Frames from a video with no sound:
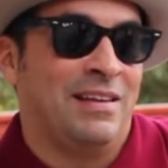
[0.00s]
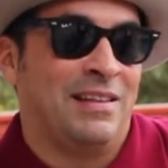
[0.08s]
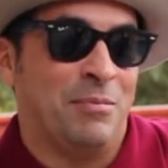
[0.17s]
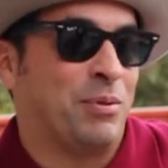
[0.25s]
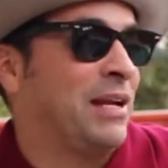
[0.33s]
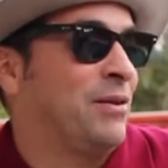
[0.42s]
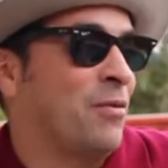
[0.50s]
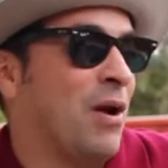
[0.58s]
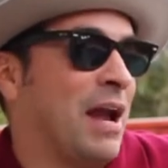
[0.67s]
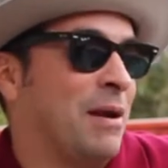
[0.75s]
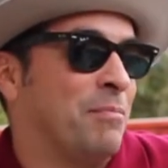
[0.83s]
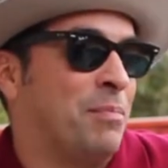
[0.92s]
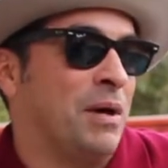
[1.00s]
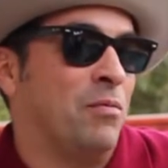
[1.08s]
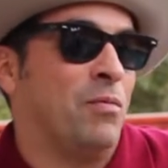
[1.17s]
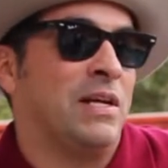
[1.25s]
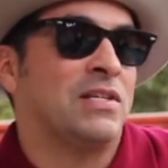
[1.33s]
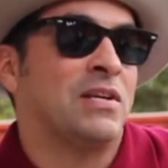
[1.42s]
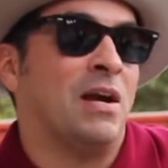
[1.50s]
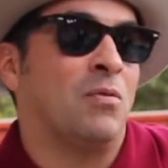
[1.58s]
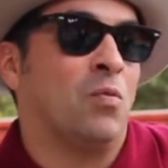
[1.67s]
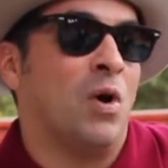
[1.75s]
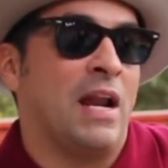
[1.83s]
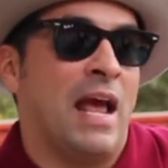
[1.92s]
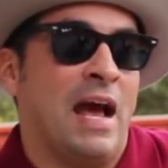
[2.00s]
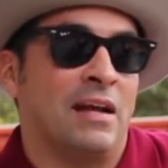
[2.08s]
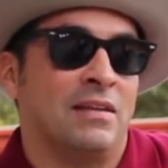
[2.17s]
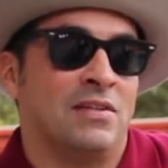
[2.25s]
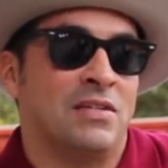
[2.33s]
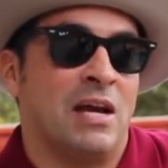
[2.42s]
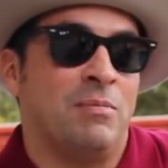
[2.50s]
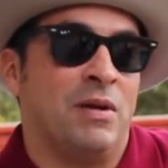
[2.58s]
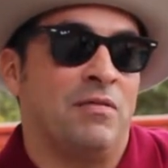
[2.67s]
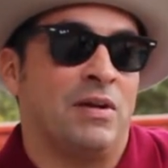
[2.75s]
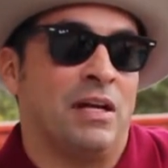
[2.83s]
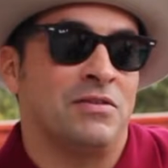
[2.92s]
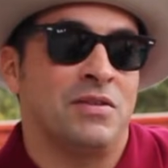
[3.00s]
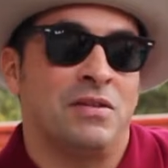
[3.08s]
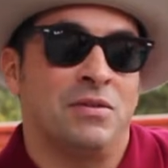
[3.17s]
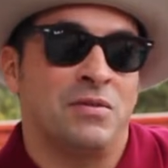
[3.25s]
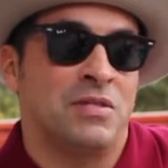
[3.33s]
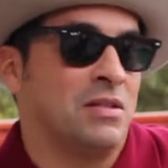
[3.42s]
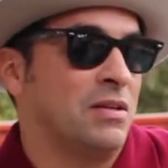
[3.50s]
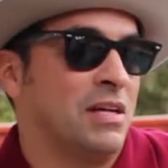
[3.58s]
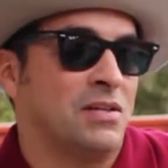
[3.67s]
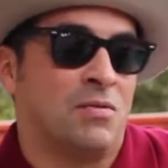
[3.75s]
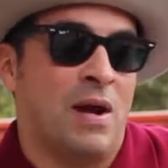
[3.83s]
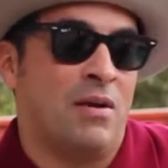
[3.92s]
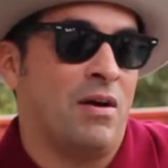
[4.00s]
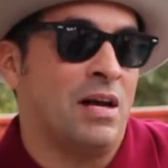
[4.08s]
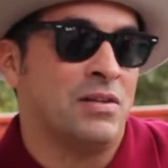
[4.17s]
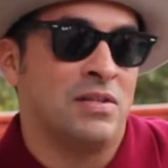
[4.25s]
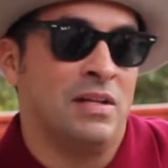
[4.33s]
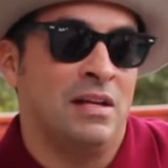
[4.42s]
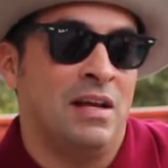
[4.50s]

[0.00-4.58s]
they played it right. But we signed one act, this guy Beaver Nelson, who still kicks around Austin.